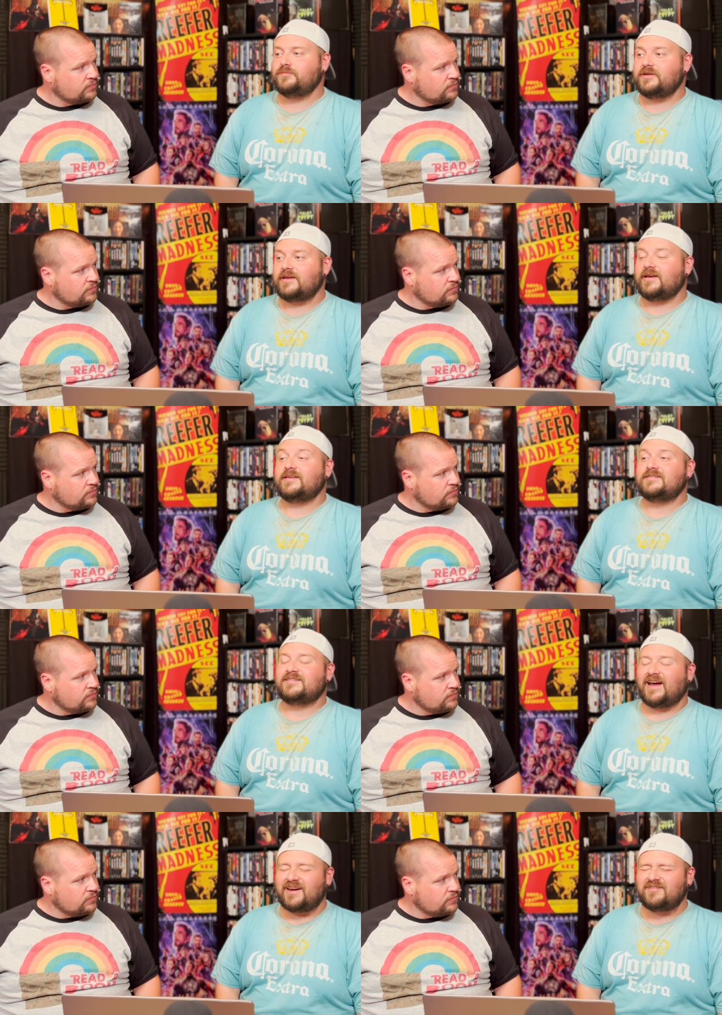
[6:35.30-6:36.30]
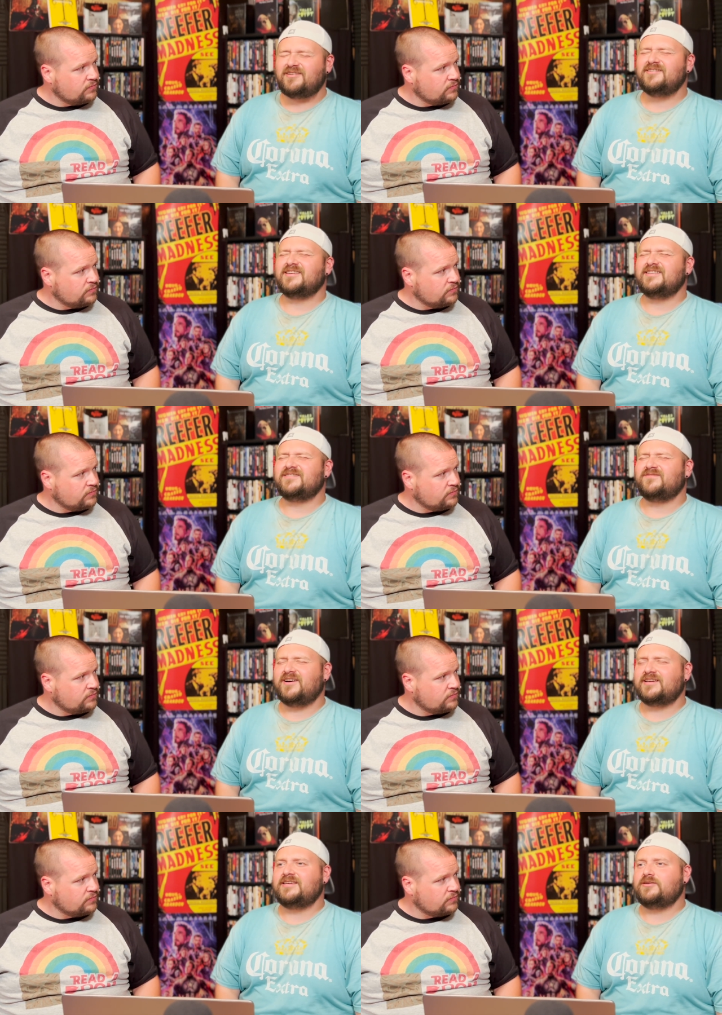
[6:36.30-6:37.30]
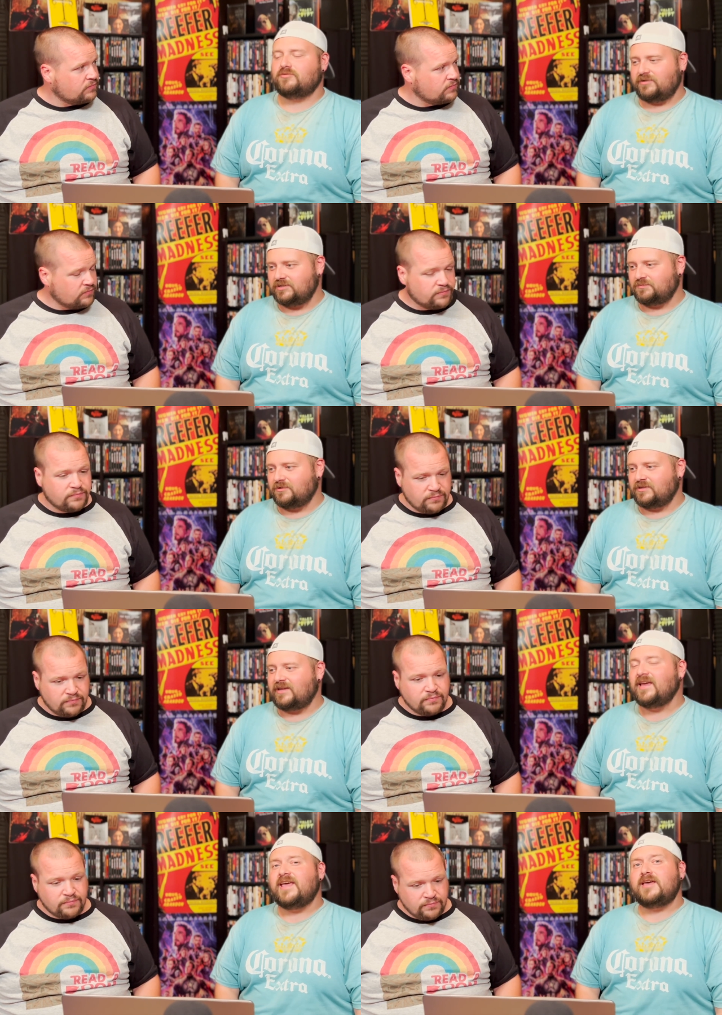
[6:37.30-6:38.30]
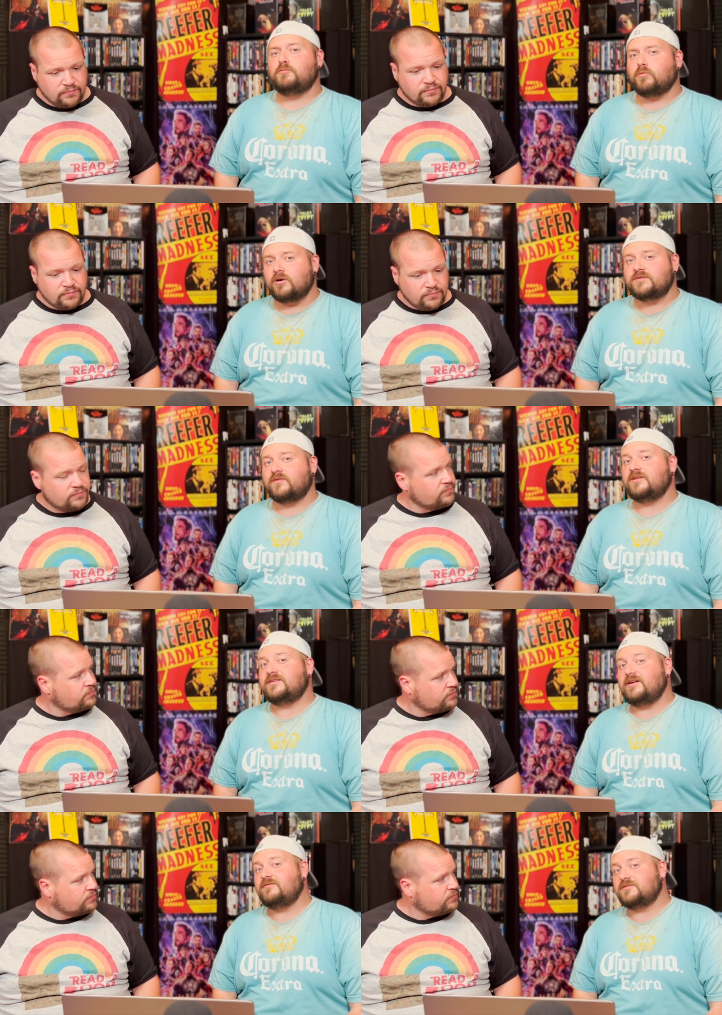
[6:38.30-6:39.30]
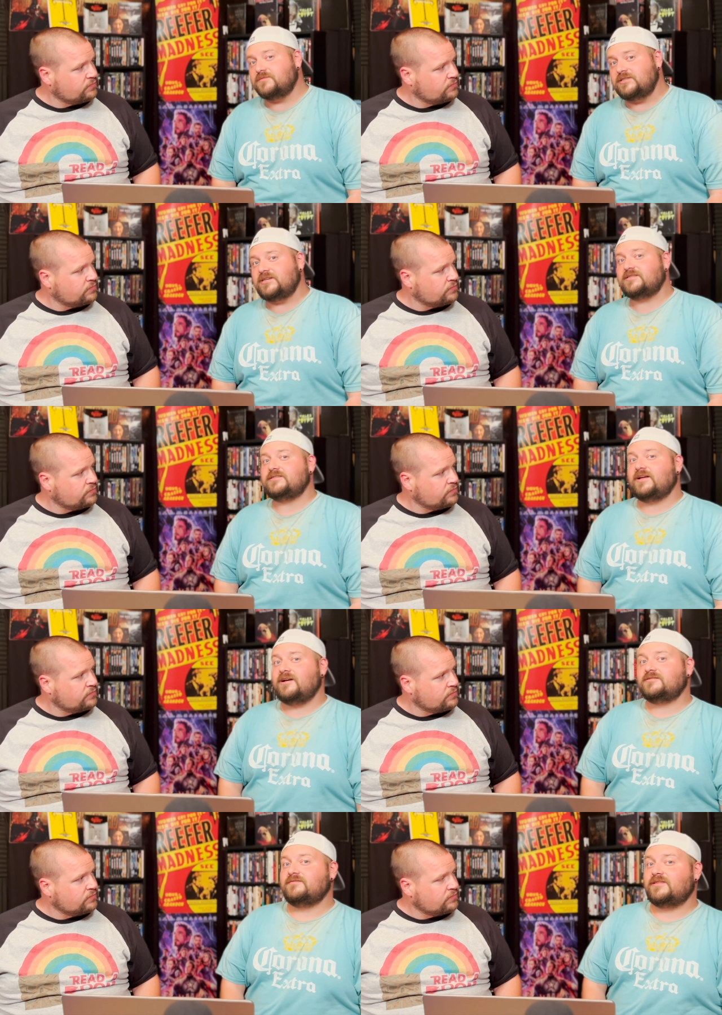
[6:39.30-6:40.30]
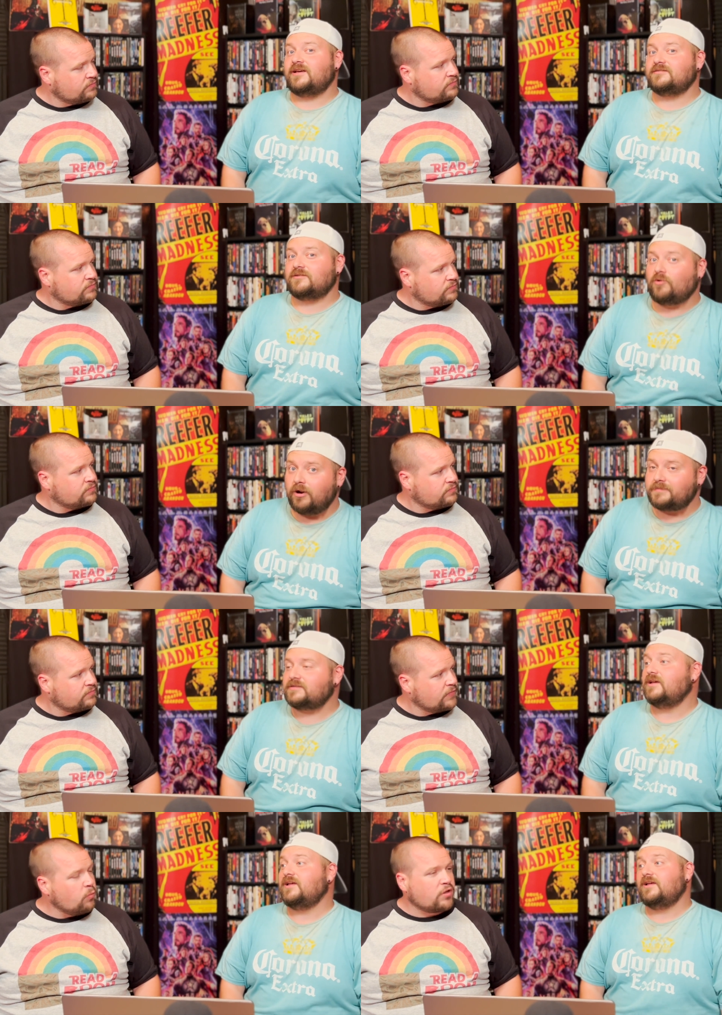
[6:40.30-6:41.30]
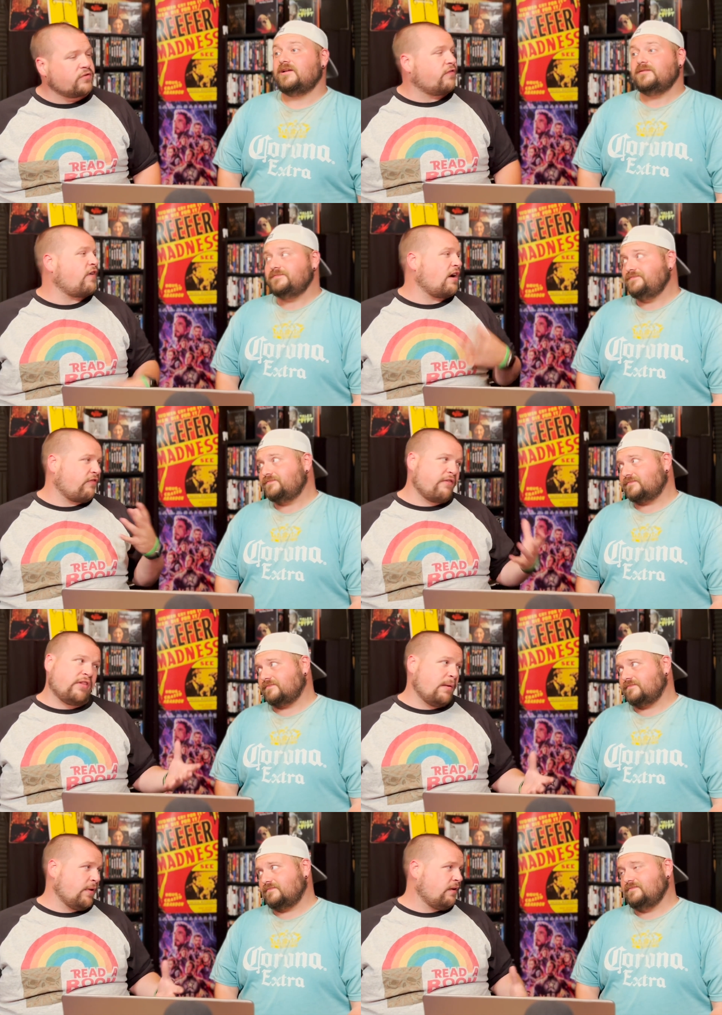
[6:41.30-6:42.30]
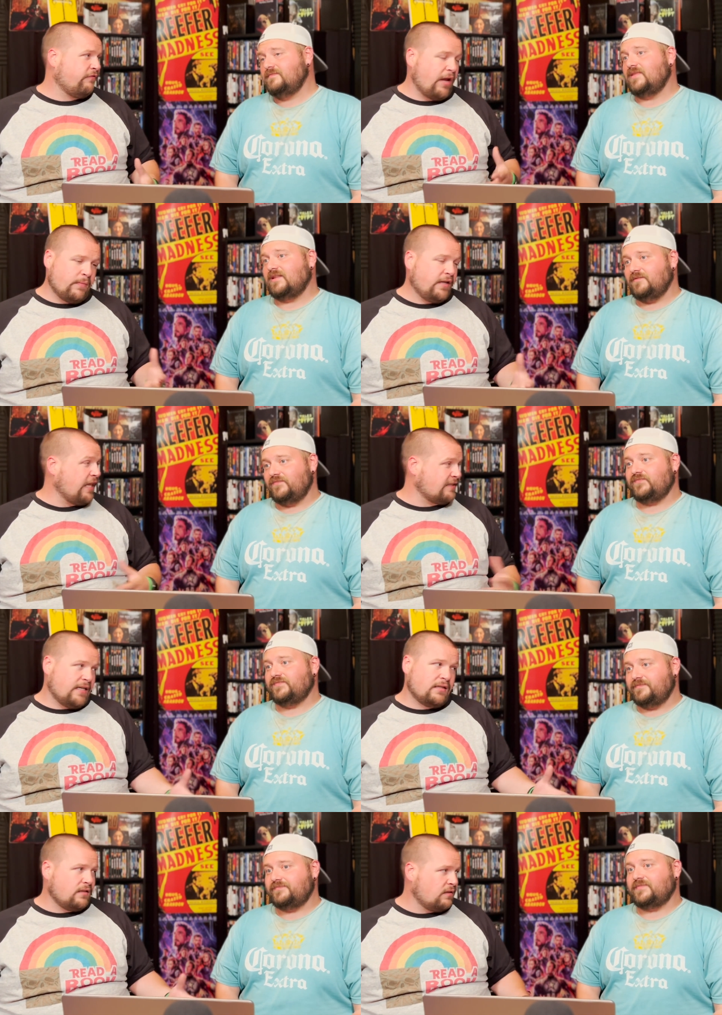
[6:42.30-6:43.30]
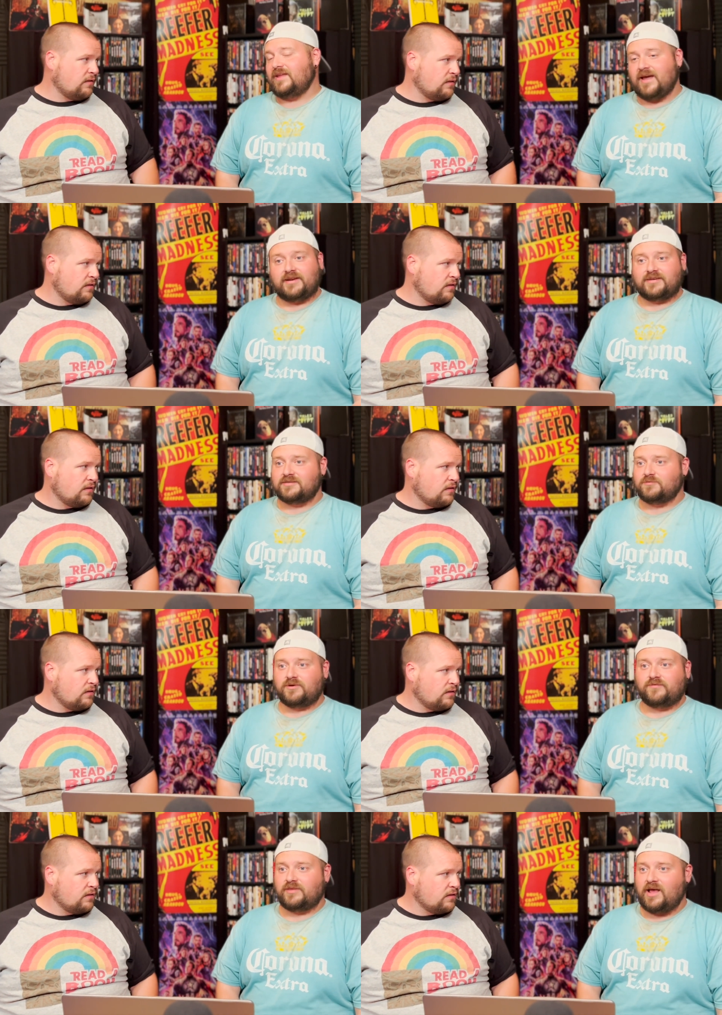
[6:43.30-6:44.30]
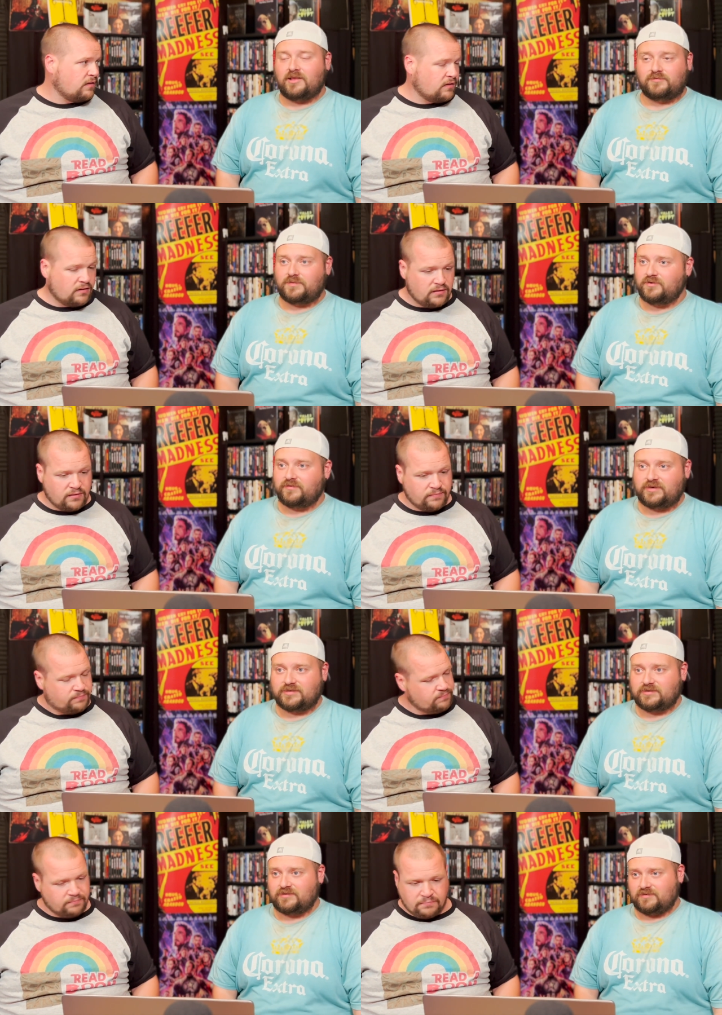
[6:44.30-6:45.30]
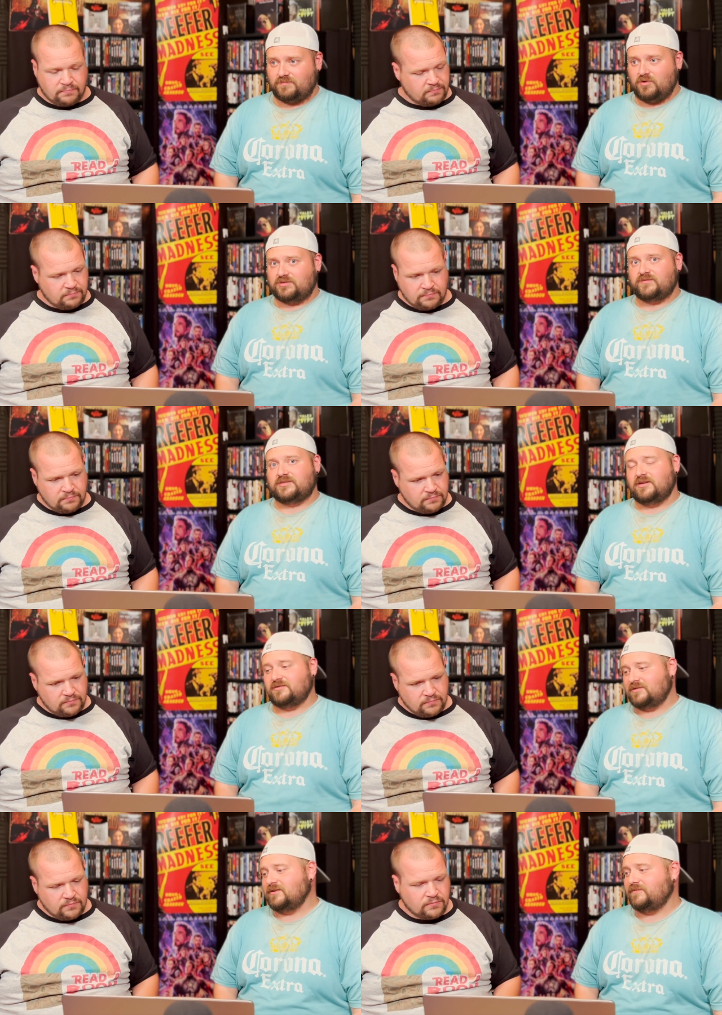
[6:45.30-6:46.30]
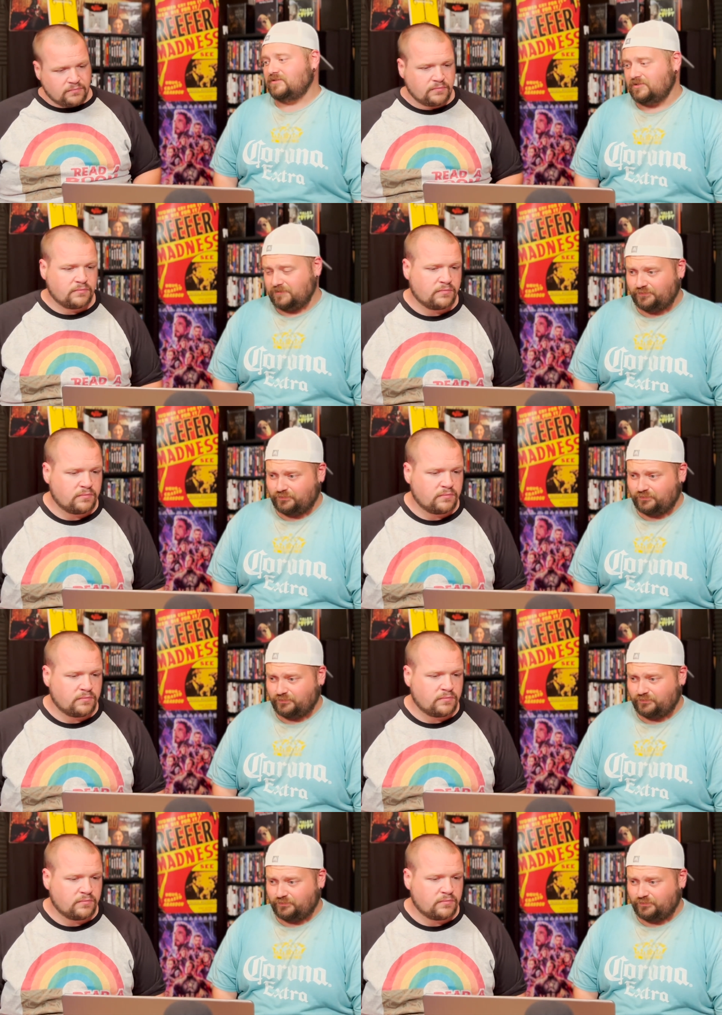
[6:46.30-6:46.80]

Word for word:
Speaker 1: But yeah, his dialogue is fucking cringeworthy. It works for the Devil's Rejects and the House of the Thousand Corpse.
Speaker 2: It works for the Firefly family. Family. That's it.
Speaker 1: Yeah, it doesn't work for the Halloween movies and most of his other stuff too.